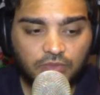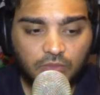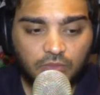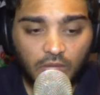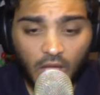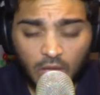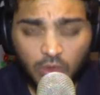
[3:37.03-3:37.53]

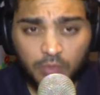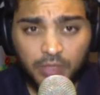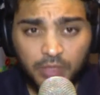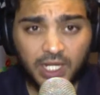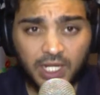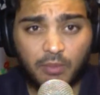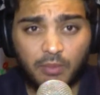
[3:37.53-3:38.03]
And we'll pick
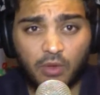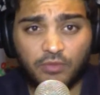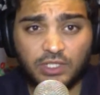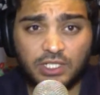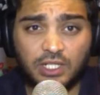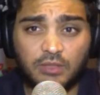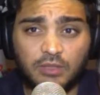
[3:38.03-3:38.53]
it up,
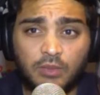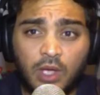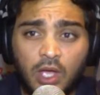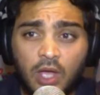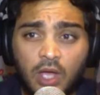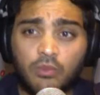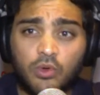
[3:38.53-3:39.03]
obviously,
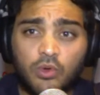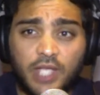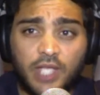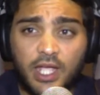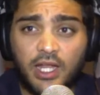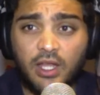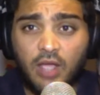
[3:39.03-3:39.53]
more
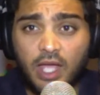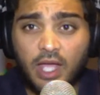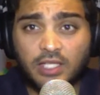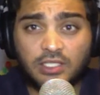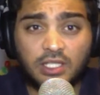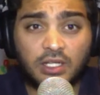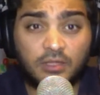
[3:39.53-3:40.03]
daily as
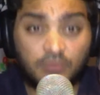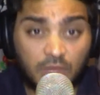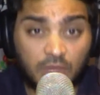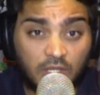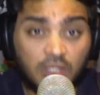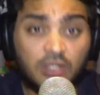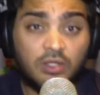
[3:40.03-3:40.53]
the
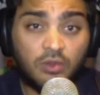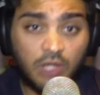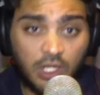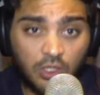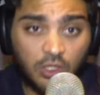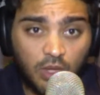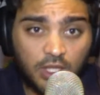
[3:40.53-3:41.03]

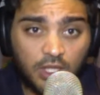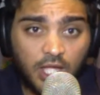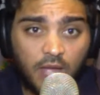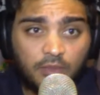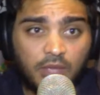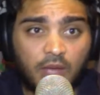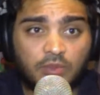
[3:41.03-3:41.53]
Cricket World
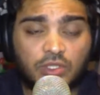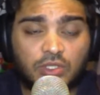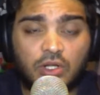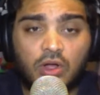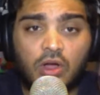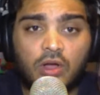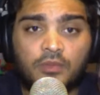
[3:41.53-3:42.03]
Cup comes
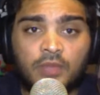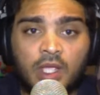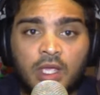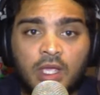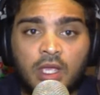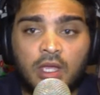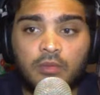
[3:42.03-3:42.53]
along,
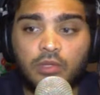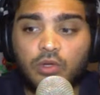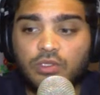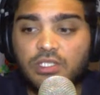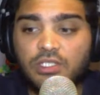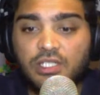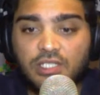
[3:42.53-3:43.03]
because
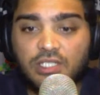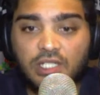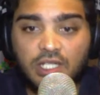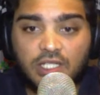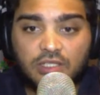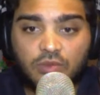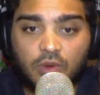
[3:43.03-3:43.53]
the season
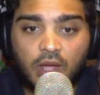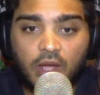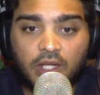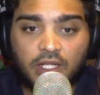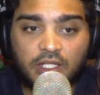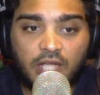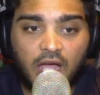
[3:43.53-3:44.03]
is
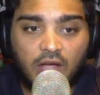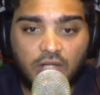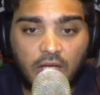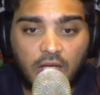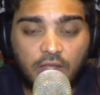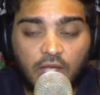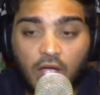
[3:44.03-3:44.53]
winding down
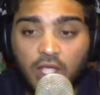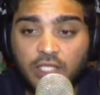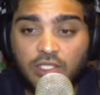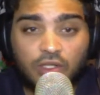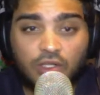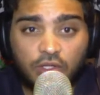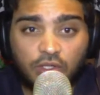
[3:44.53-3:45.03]
and there isn't
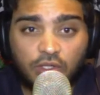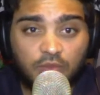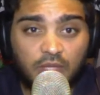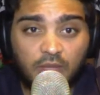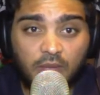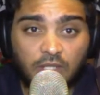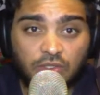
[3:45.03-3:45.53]
going to be
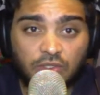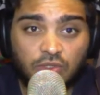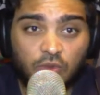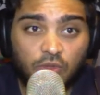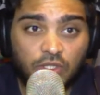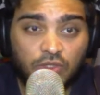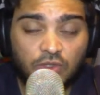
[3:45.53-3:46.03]
much
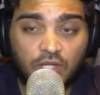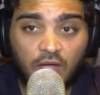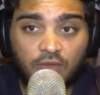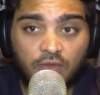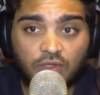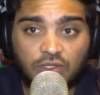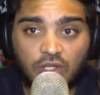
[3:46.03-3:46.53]
stories to
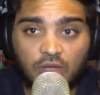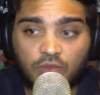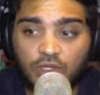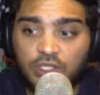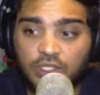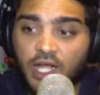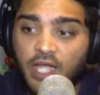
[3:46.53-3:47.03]
cover. So I'm going to
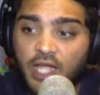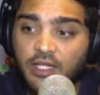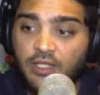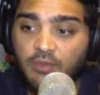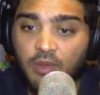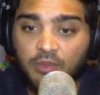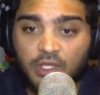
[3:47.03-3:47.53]
try and
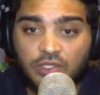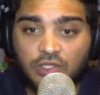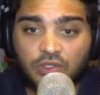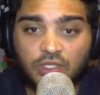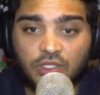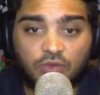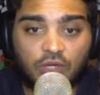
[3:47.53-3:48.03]
my best to
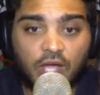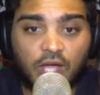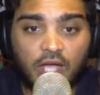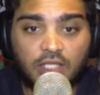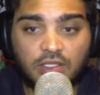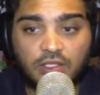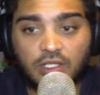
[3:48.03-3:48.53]
give you
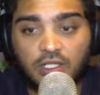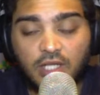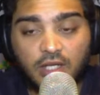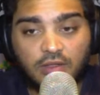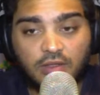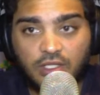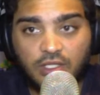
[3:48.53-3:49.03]
guys
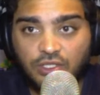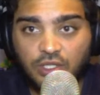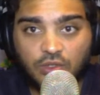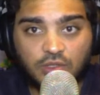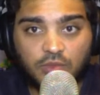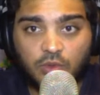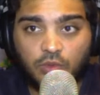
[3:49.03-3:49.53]
three shows
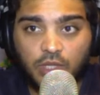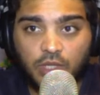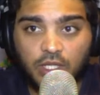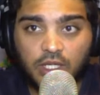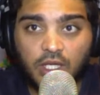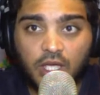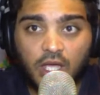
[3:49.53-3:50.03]
per week
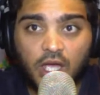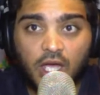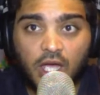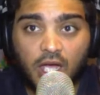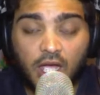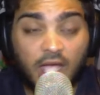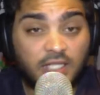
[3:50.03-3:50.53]

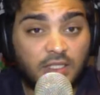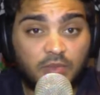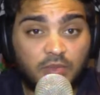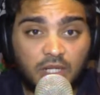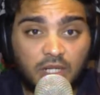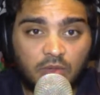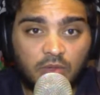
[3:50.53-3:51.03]
as a
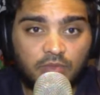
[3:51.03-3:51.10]
minimum,